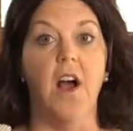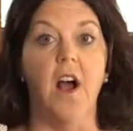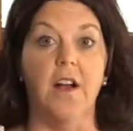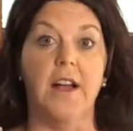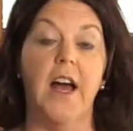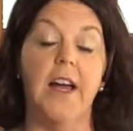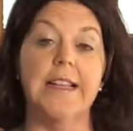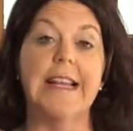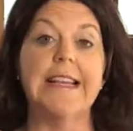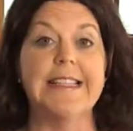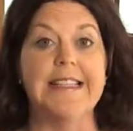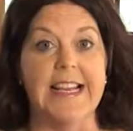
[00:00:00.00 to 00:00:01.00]
are cut
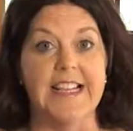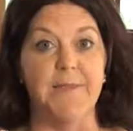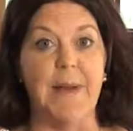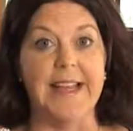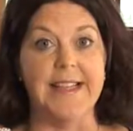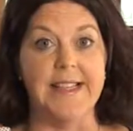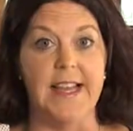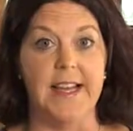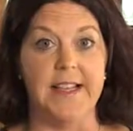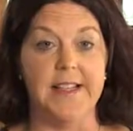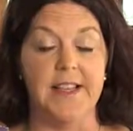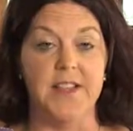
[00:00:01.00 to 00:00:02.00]
6 by
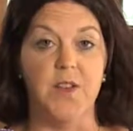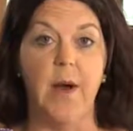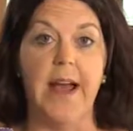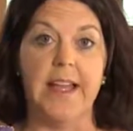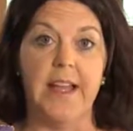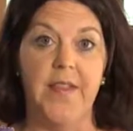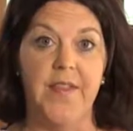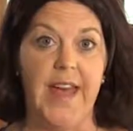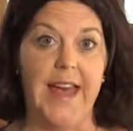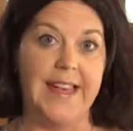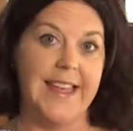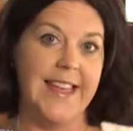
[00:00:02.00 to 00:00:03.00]
6. So I can then